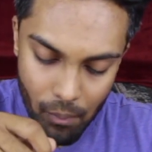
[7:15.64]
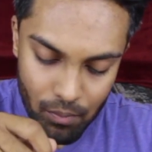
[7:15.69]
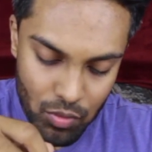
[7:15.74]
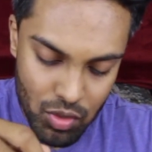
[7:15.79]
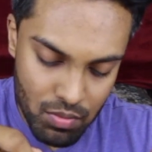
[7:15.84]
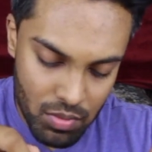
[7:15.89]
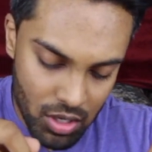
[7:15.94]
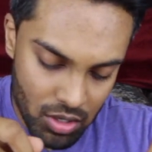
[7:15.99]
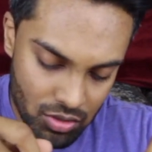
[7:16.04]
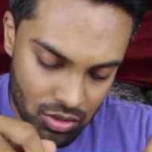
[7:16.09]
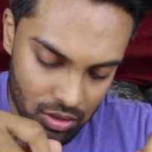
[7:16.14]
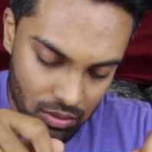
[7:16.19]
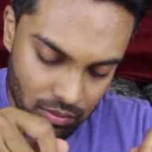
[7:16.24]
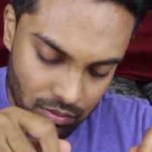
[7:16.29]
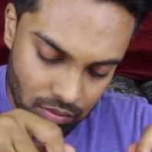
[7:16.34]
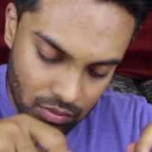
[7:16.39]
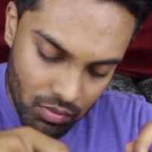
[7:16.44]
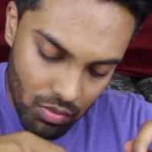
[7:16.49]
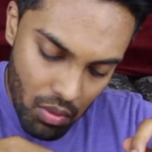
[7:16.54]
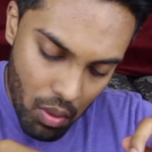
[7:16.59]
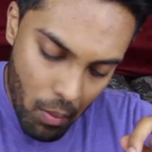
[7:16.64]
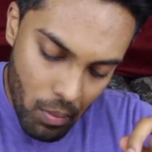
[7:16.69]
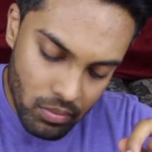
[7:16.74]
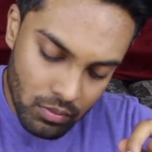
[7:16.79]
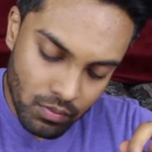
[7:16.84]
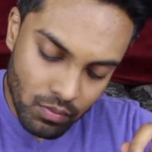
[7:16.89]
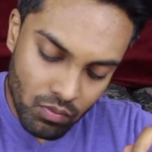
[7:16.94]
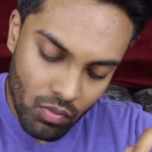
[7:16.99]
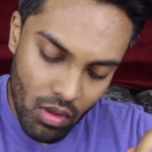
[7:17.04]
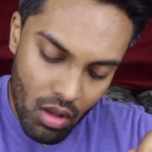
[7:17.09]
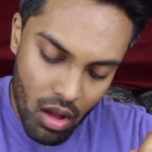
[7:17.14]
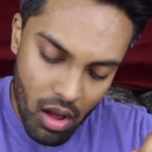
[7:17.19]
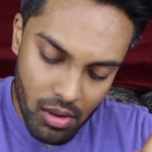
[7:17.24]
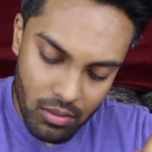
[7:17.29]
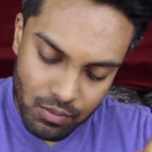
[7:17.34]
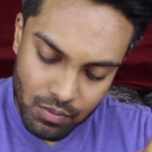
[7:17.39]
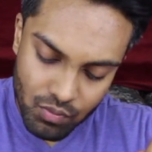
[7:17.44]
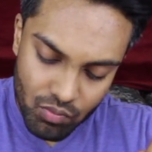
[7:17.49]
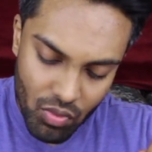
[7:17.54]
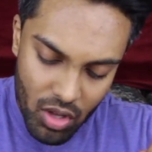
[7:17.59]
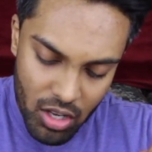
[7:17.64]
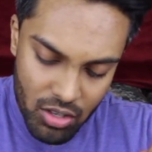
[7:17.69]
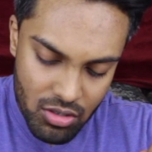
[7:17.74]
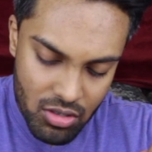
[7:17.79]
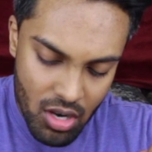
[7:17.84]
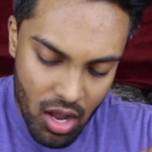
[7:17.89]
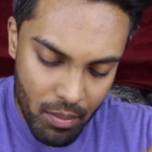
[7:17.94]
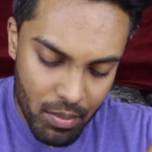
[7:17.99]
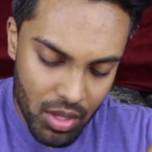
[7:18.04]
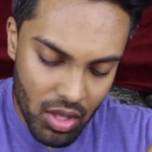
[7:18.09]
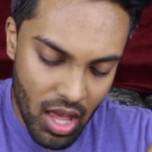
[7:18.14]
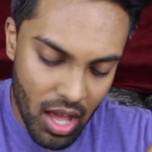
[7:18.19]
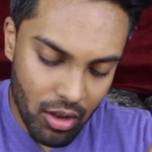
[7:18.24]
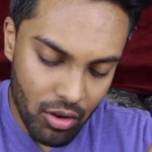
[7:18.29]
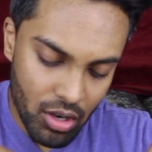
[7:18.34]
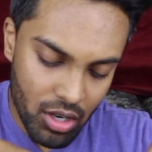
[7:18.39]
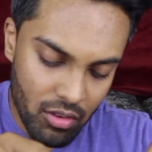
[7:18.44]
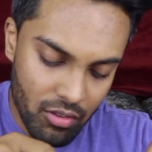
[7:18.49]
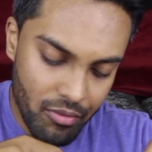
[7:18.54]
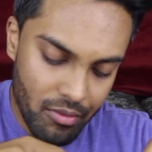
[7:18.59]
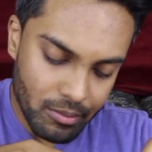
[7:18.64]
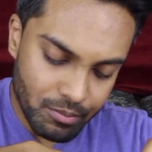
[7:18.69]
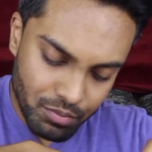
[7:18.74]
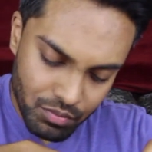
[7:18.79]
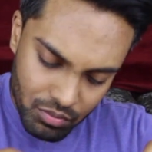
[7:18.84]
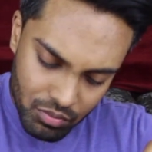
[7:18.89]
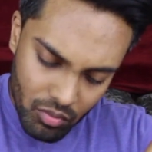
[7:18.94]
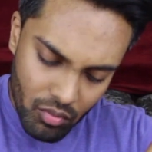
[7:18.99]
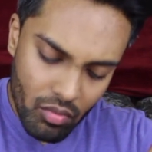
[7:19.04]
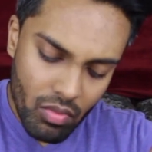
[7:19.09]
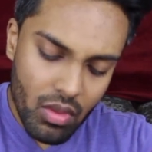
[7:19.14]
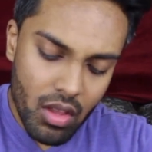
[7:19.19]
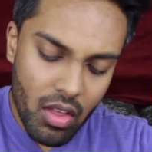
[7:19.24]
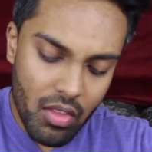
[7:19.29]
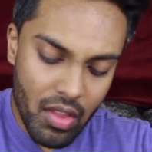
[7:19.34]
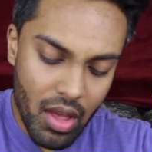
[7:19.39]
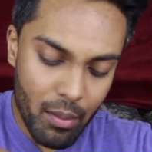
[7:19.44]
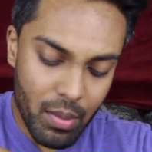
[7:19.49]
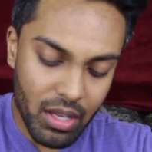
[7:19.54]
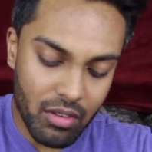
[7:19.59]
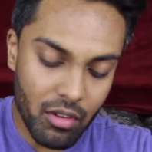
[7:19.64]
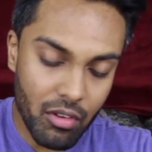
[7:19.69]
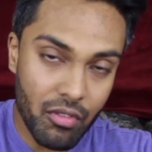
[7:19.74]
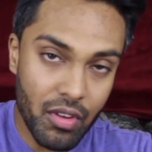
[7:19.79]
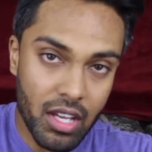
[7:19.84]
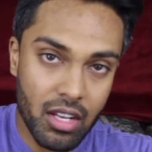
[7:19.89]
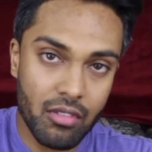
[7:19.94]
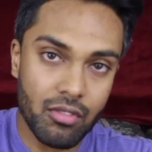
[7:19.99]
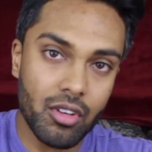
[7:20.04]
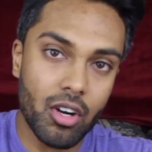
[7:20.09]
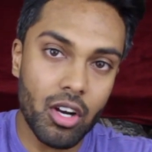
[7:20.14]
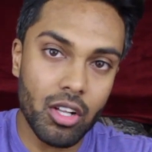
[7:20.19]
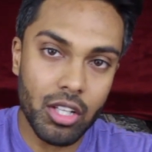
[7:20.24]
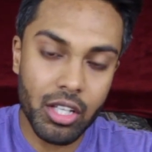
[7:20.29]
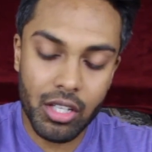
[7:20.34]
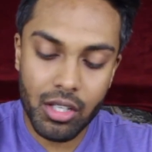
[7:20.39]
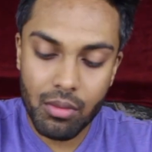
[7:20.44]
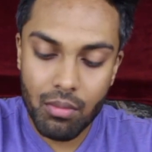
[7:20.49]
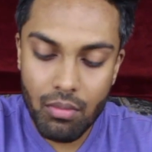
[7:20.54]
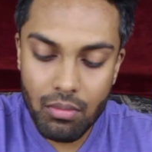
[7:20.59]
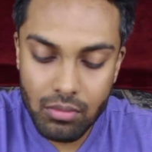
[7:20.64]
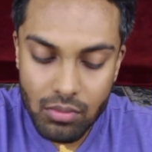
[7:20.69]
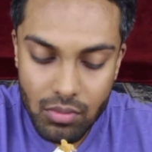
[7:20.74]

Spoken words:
It's amazing. I used to not be that big of a fan of garlic.